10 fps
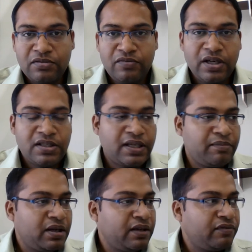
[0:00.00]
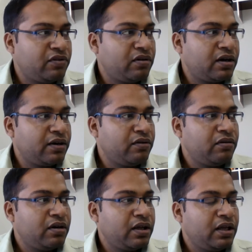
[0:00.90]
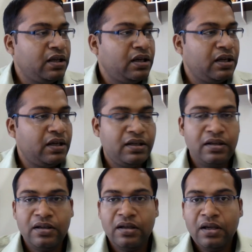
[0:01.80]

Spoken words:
So, for example, if you are, in